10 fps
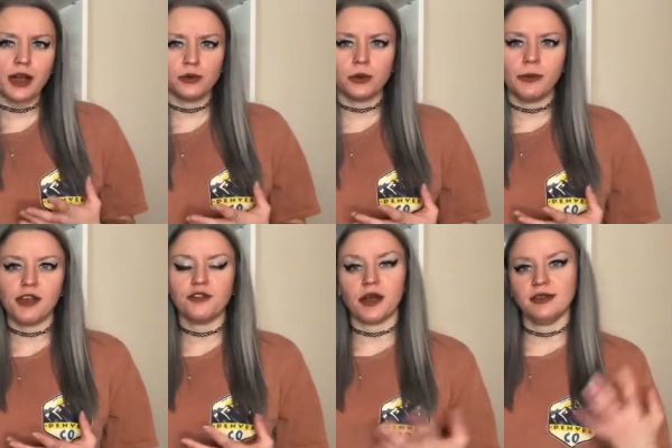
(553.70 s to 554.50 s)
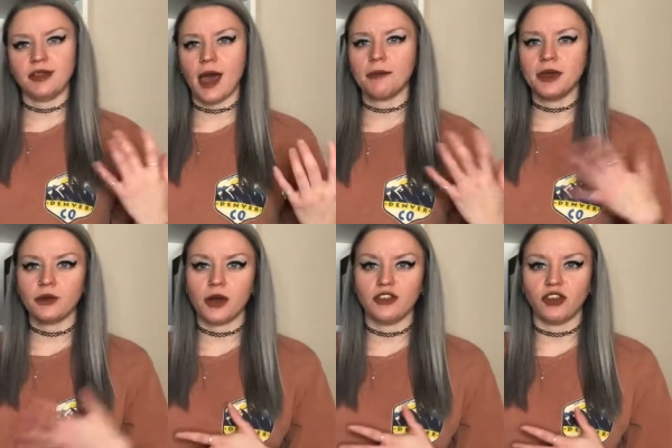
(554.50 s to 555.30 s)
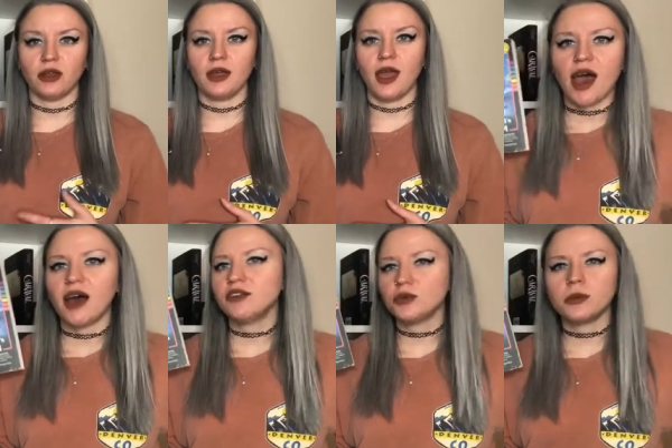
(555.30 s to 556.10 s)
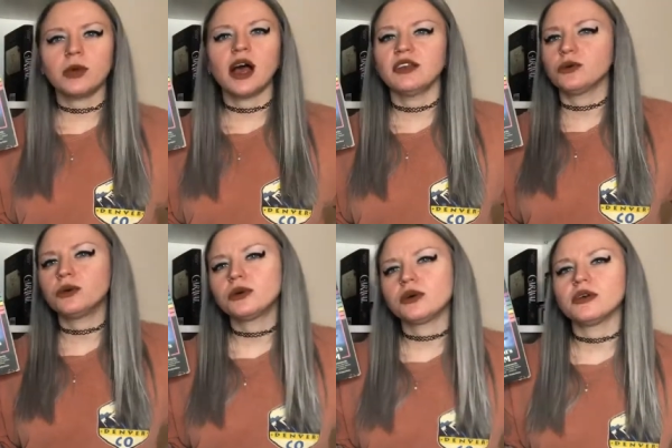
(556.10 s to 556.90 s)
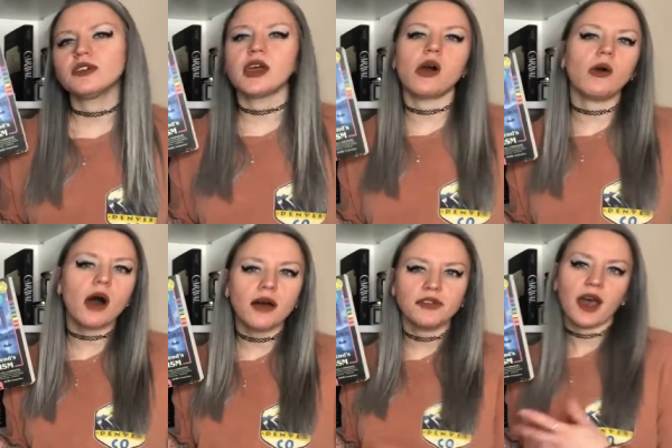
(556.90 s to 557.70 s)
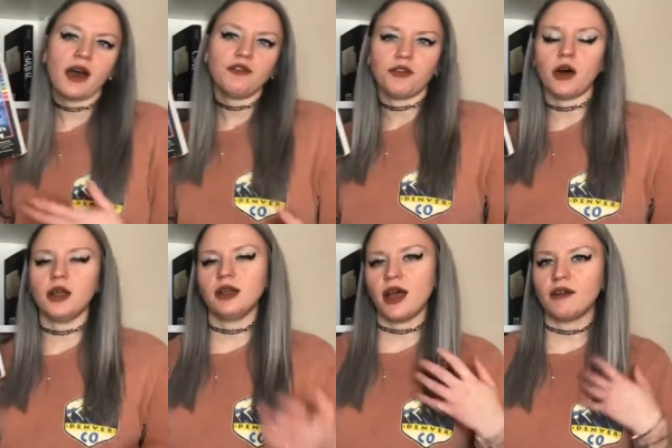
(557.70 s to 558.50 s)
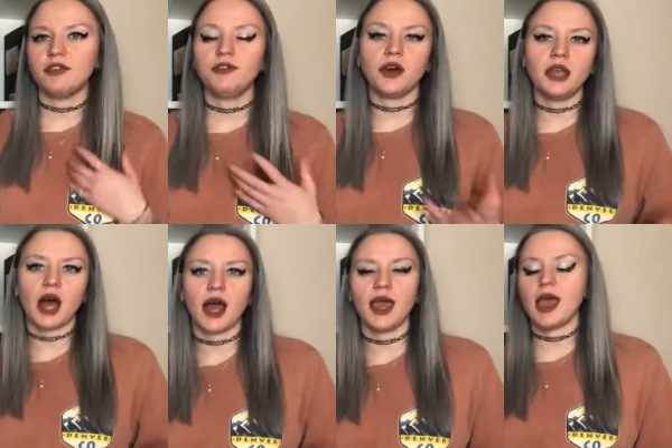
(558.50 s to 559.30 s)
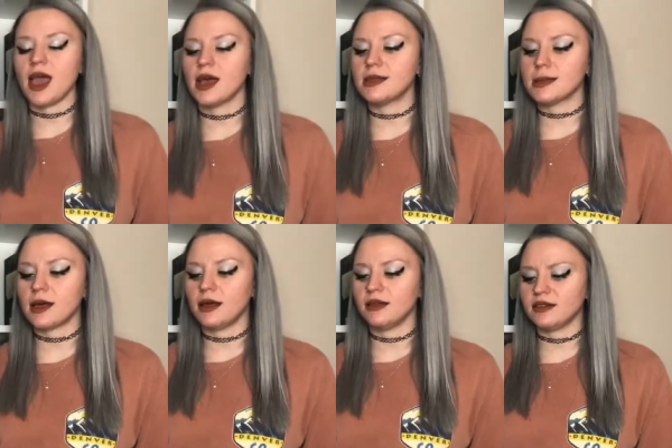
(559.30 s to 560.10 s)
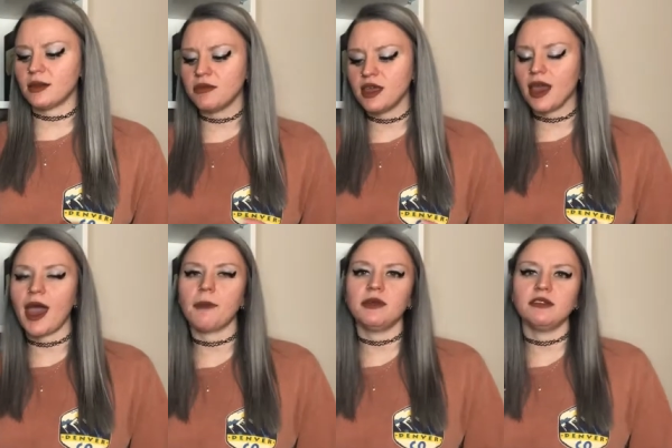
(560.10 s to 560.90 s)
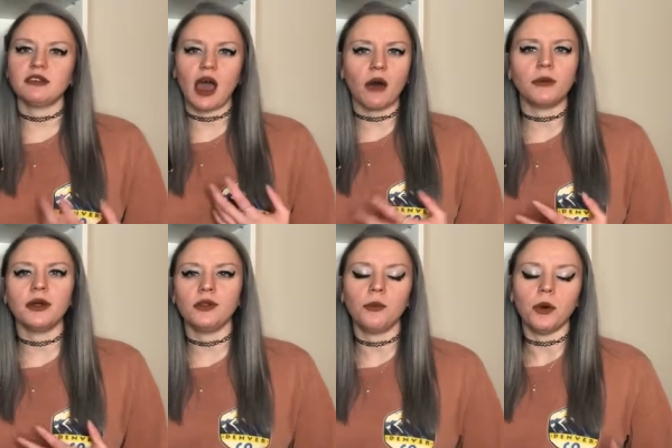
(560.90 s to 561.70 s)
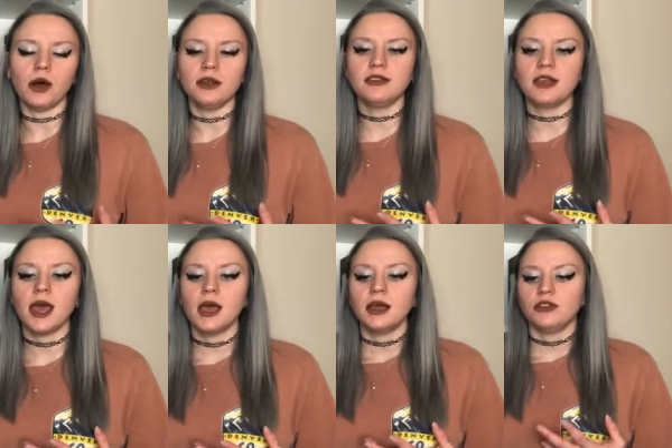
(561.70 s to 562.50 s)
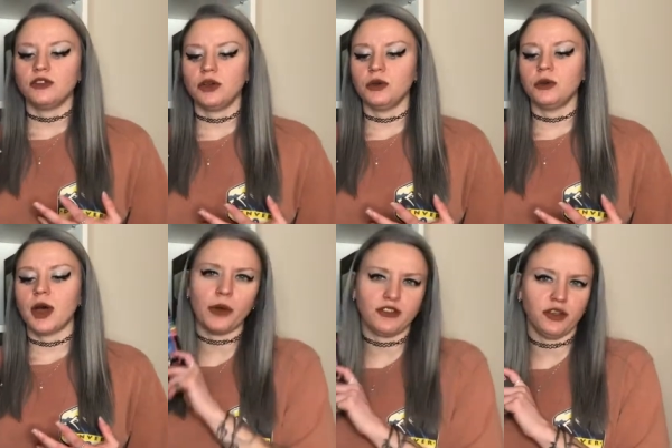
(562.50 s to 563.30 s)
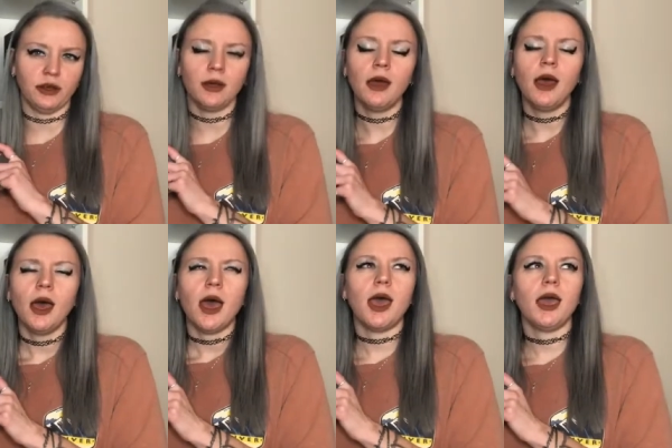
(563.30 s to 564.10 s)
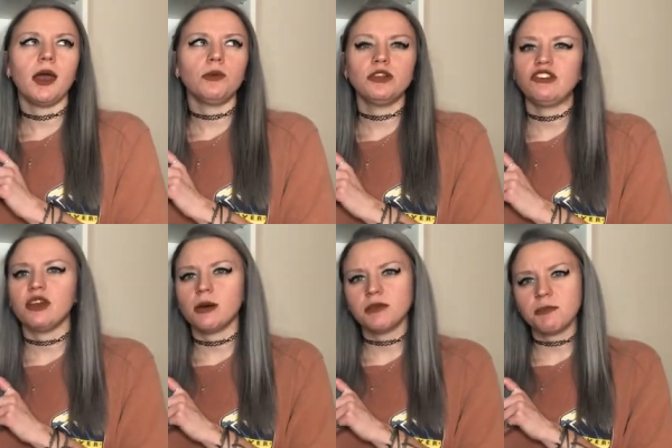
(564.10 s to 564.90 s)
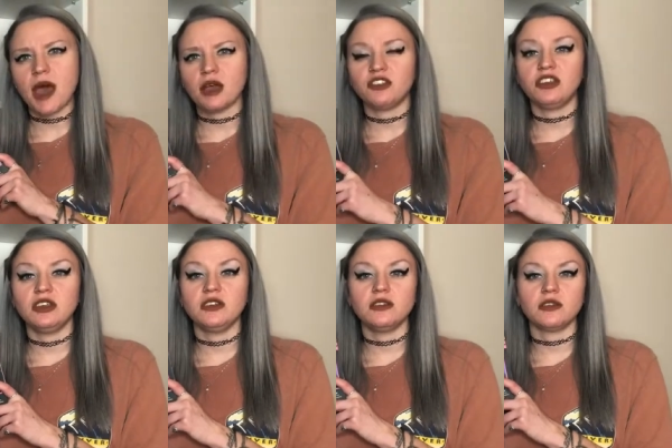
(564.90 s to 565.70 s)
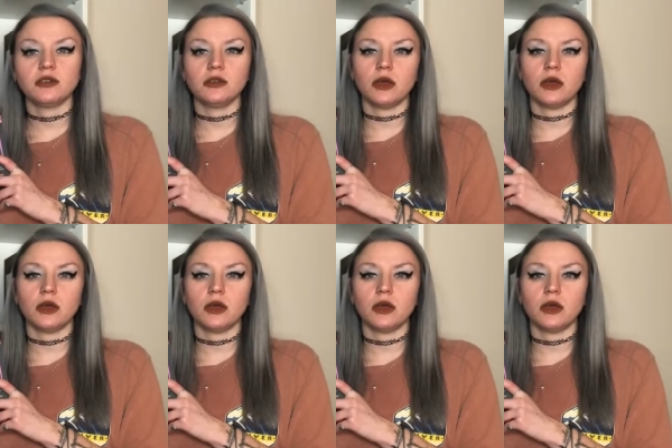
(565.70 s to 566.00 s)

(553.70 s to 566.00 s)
high school best friends Abby and Gretchen as normal high school girls they go off to have fun have a fun night and something happens out in the woods to Gretchen and when she comes back she's